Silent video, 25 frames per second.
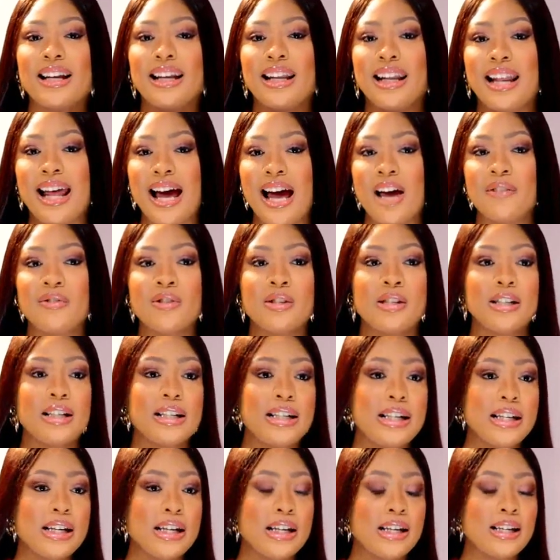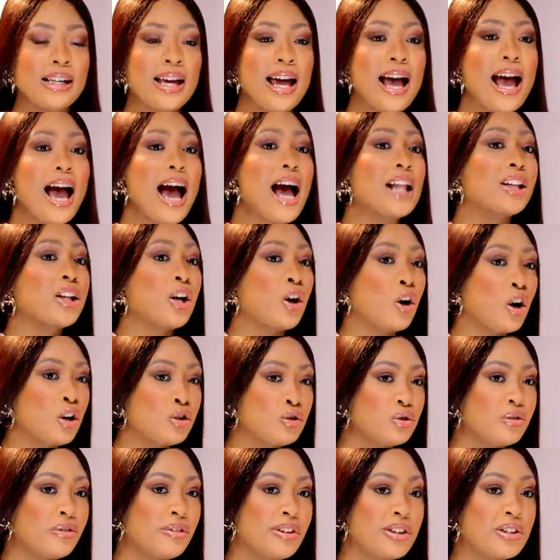Live to Lead and the
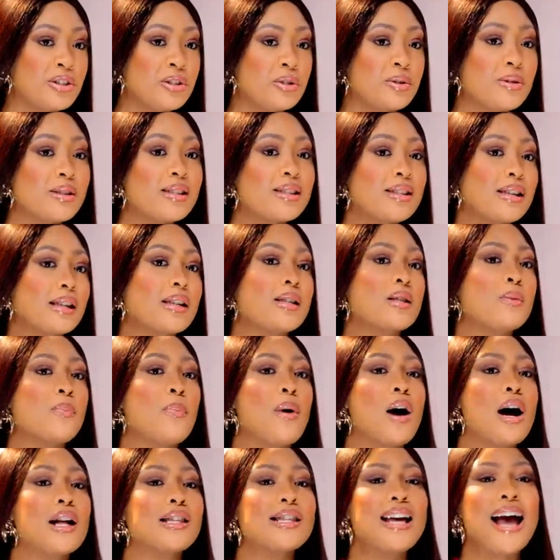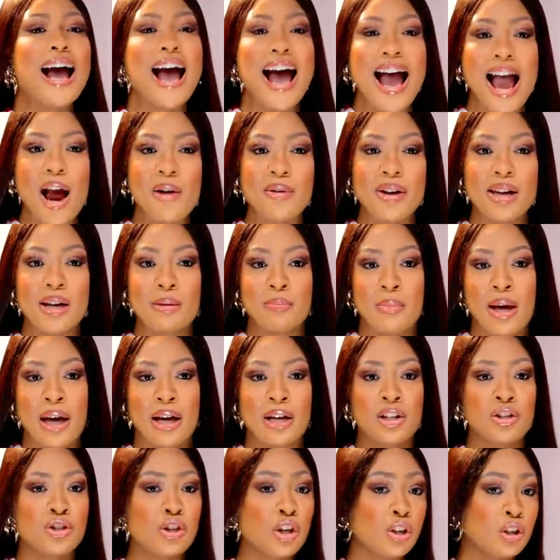controversial six-part Harry and
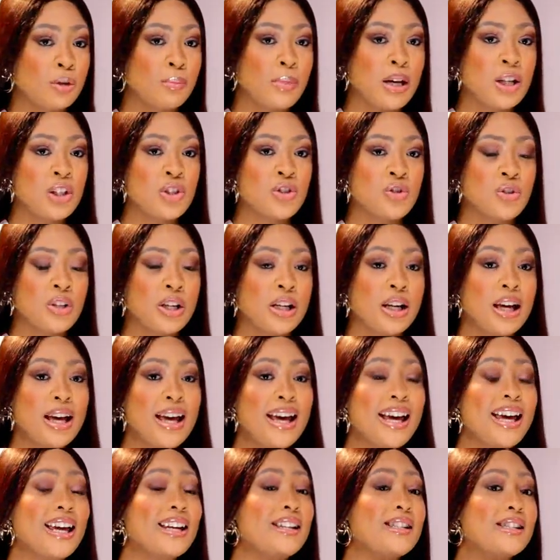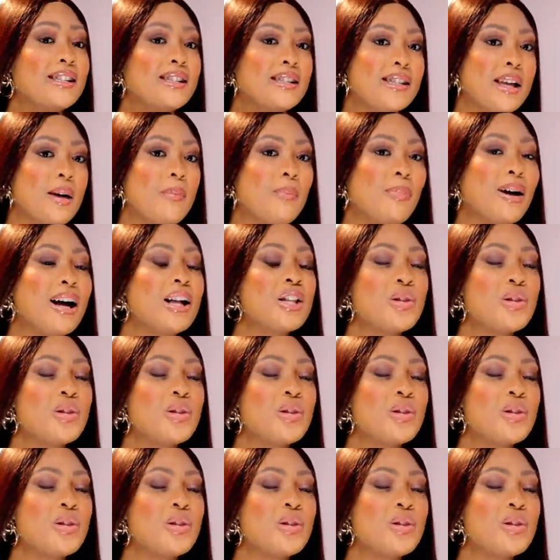Meghan documentary in December